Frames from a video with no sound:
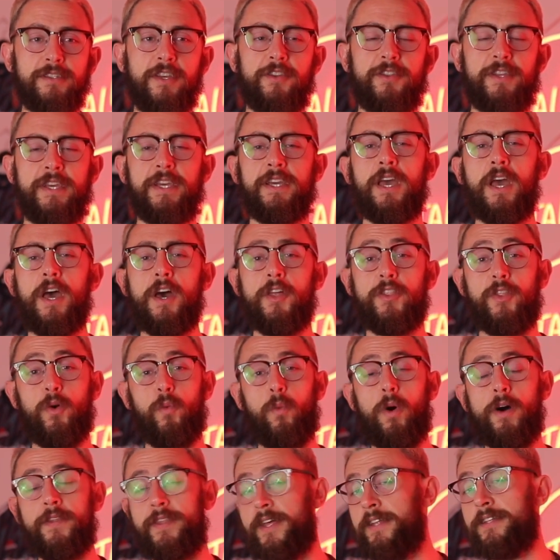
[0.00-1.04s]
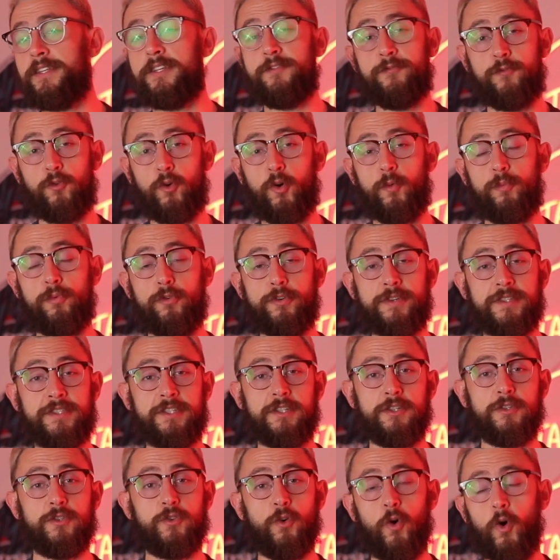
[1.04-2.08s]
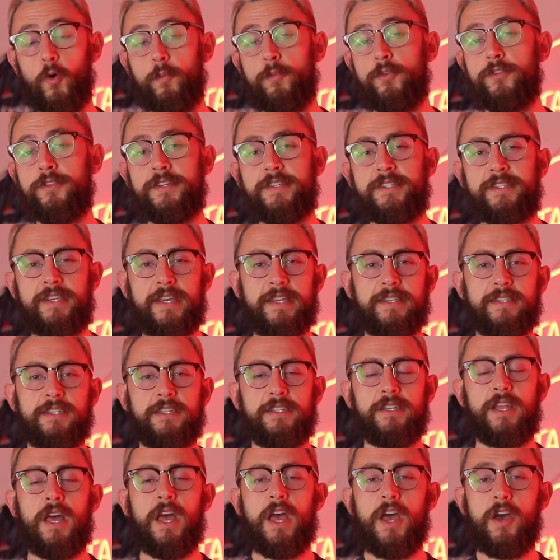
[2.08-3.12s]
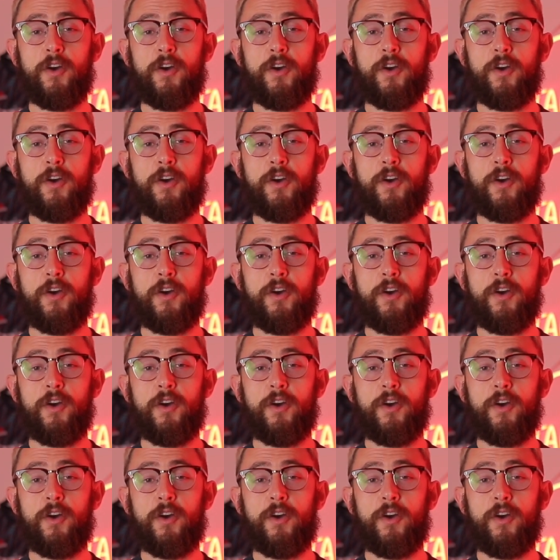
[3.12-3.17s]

I think the one they did for Borussia Dortmund this season